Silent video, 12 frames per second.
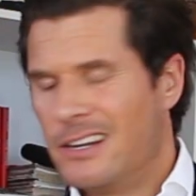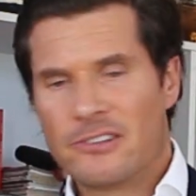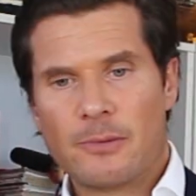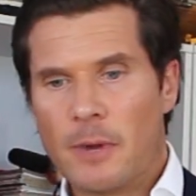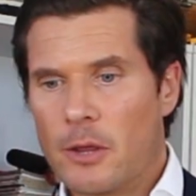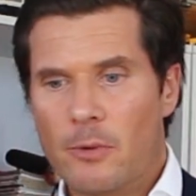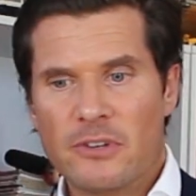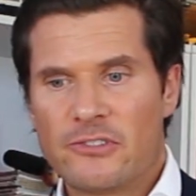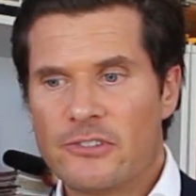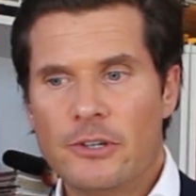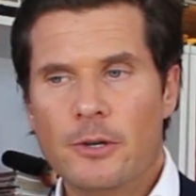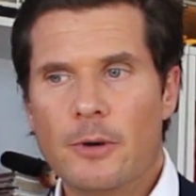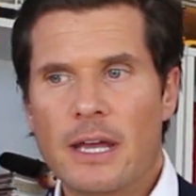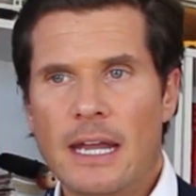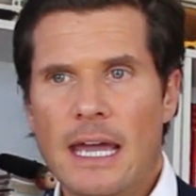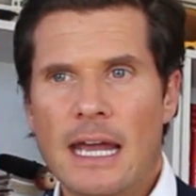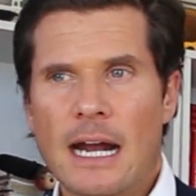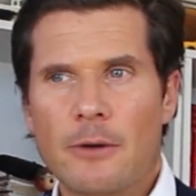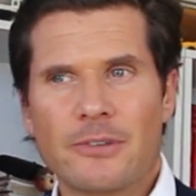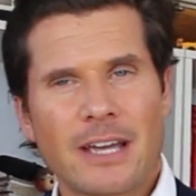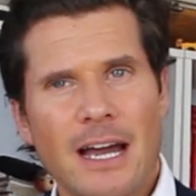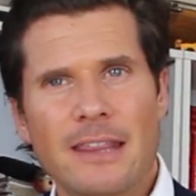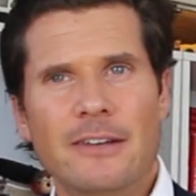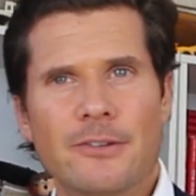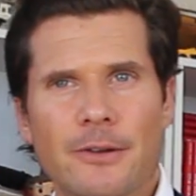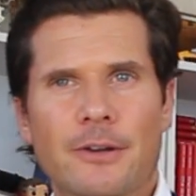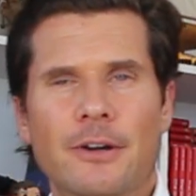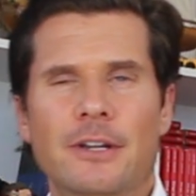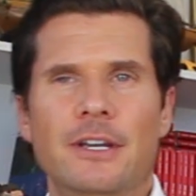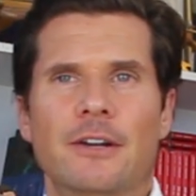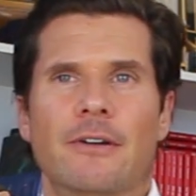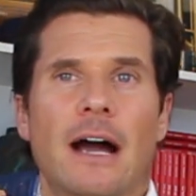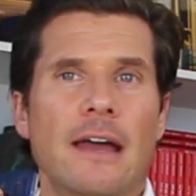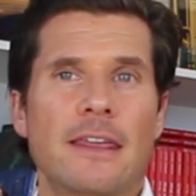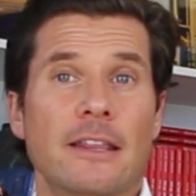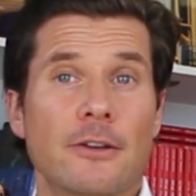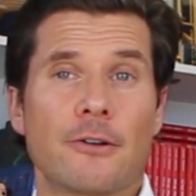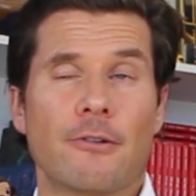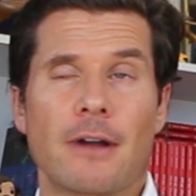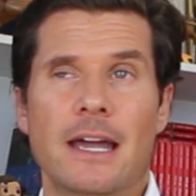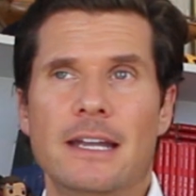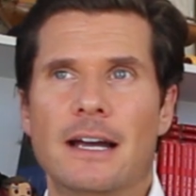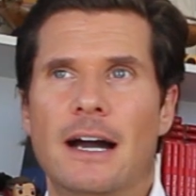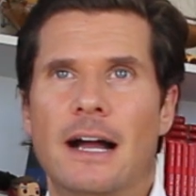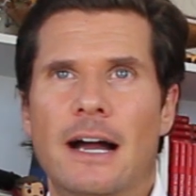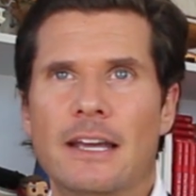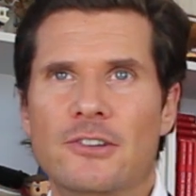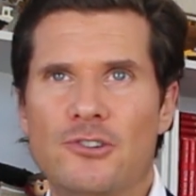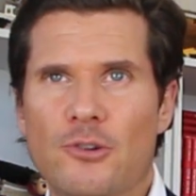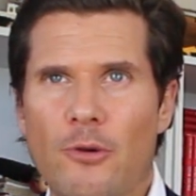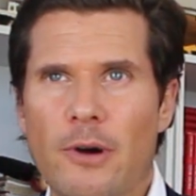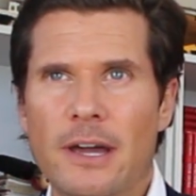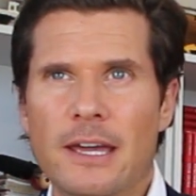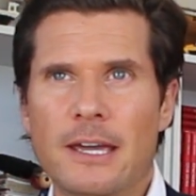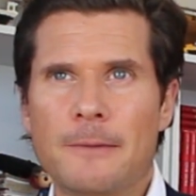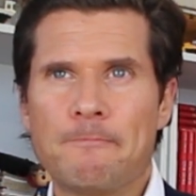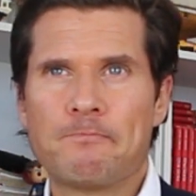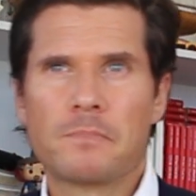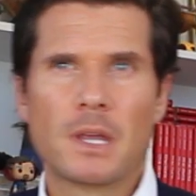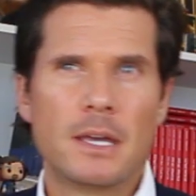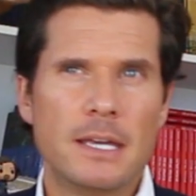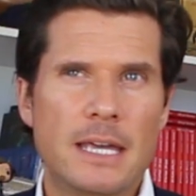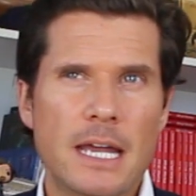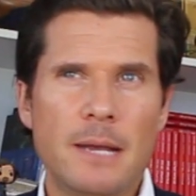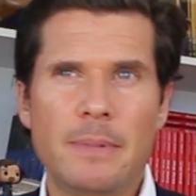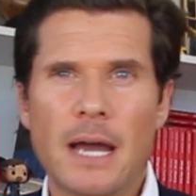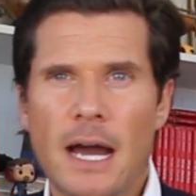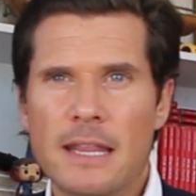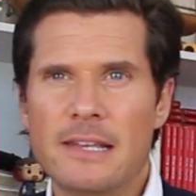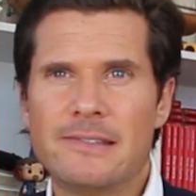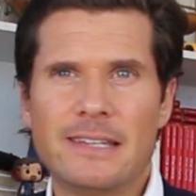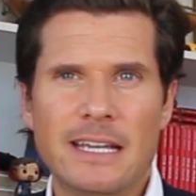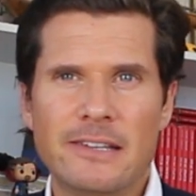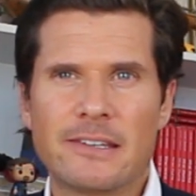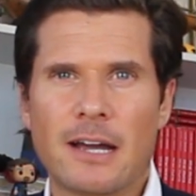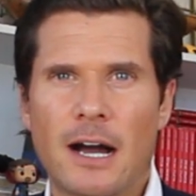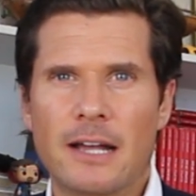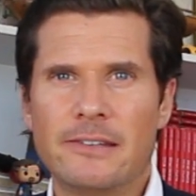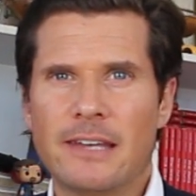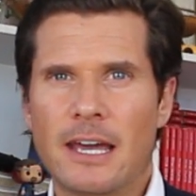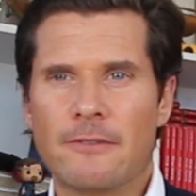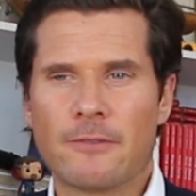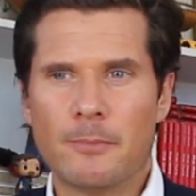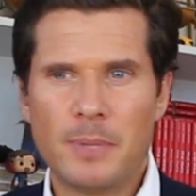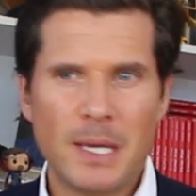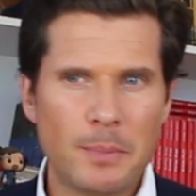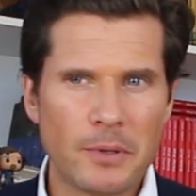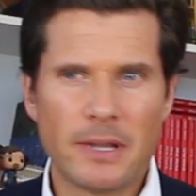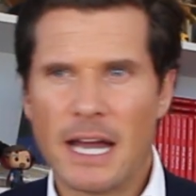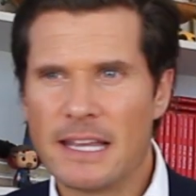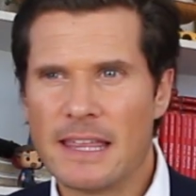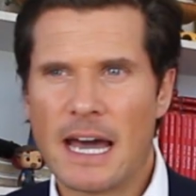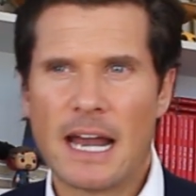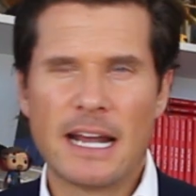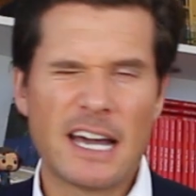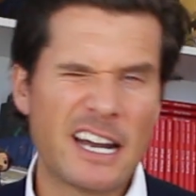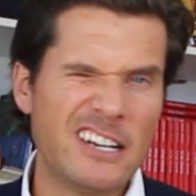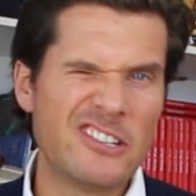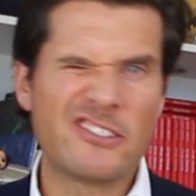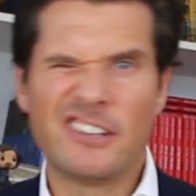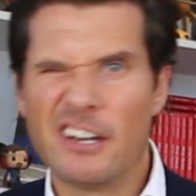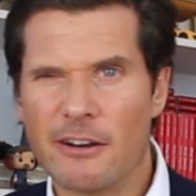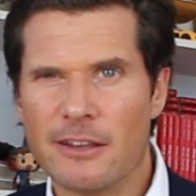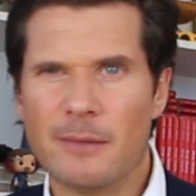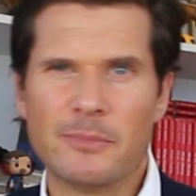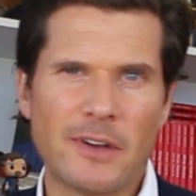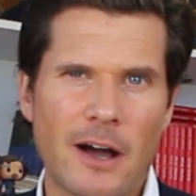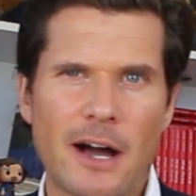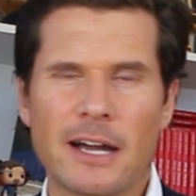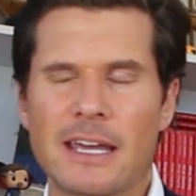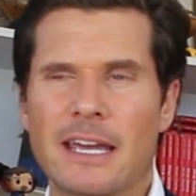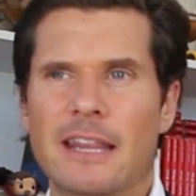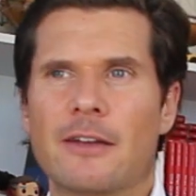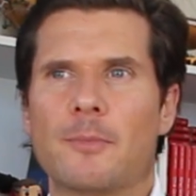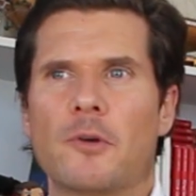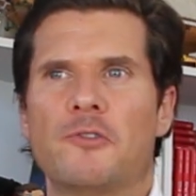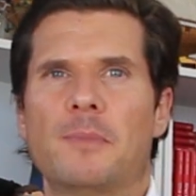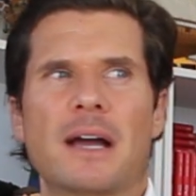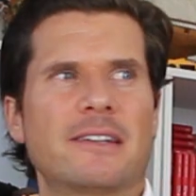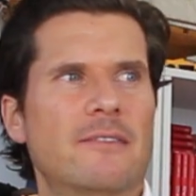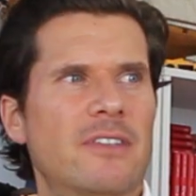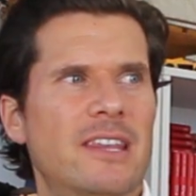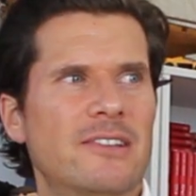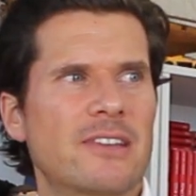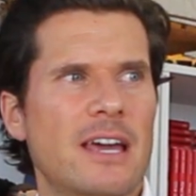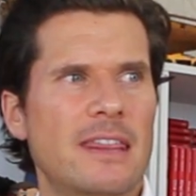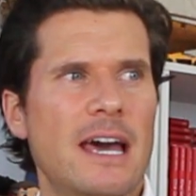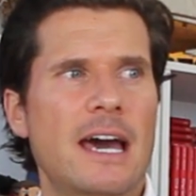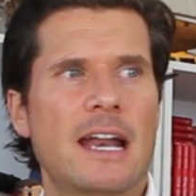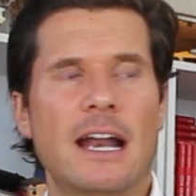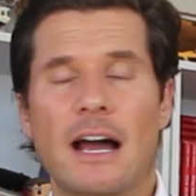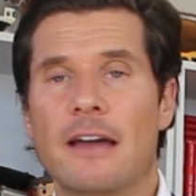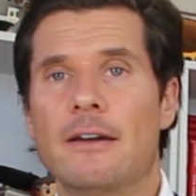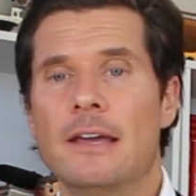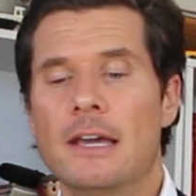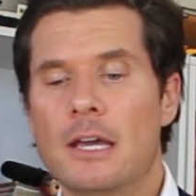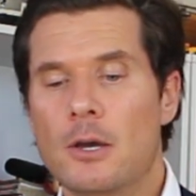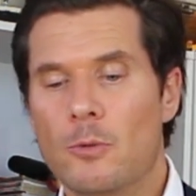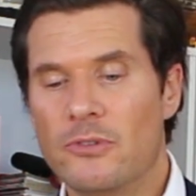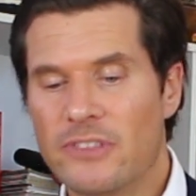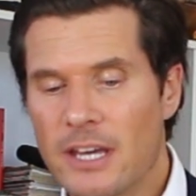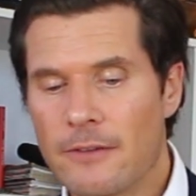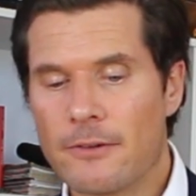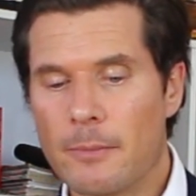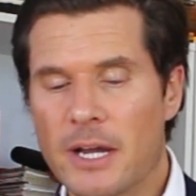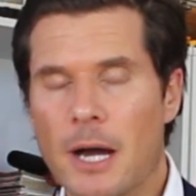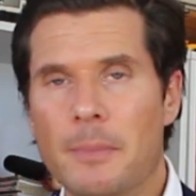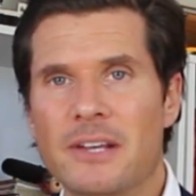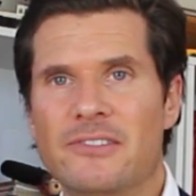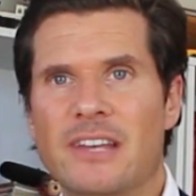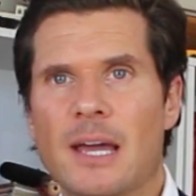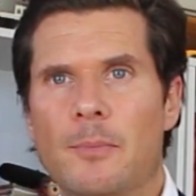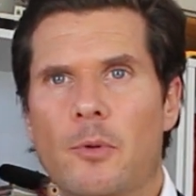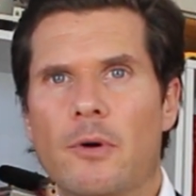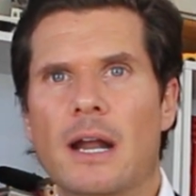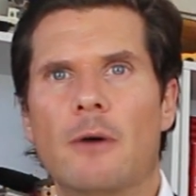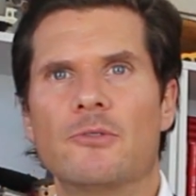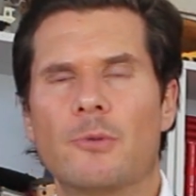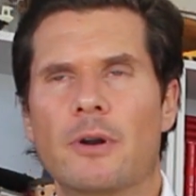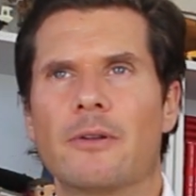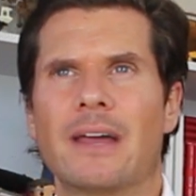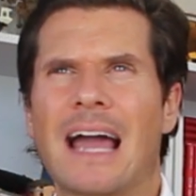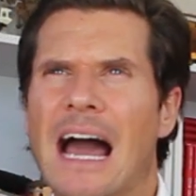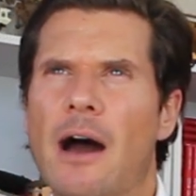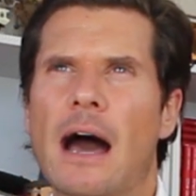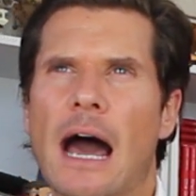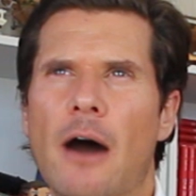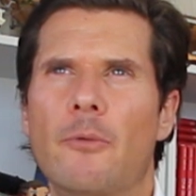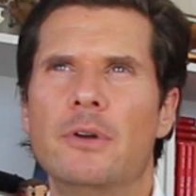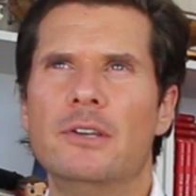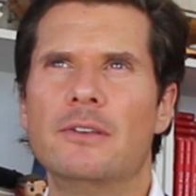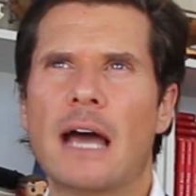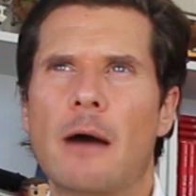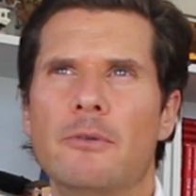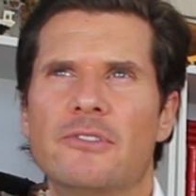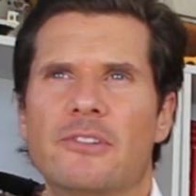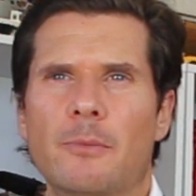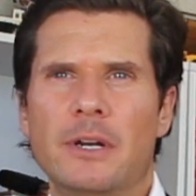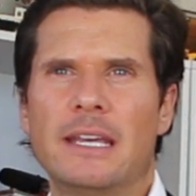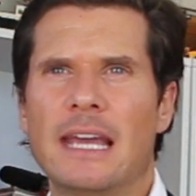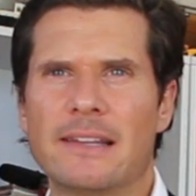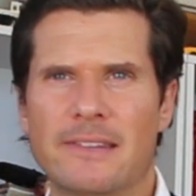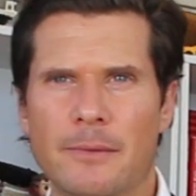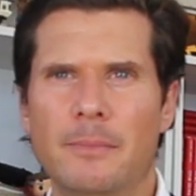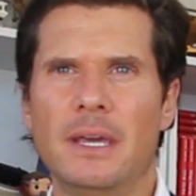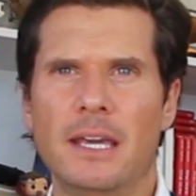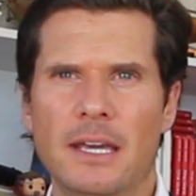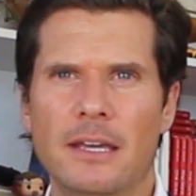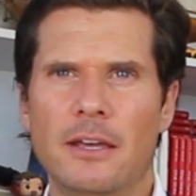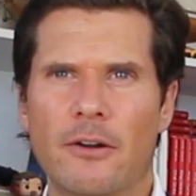some other ones too, and I was like, God, these are good. I think they're great. I enjoy getting behind the scenes content from people like that, and kind of just hearing them talk and getting their perspective and things like that. And I was thinking from a company standpoint, I was wondering, like, how would someone get to me?